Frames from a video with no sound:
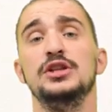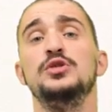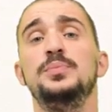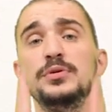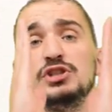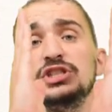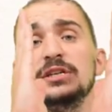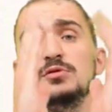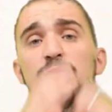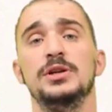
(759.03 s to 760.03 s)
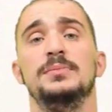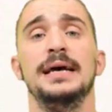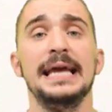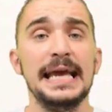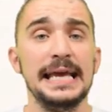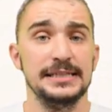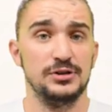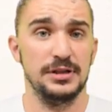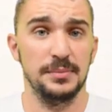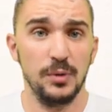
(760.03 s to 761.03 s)
to push the aluminum
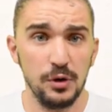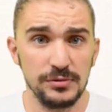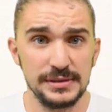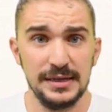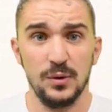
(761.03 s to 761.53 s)
into the mold.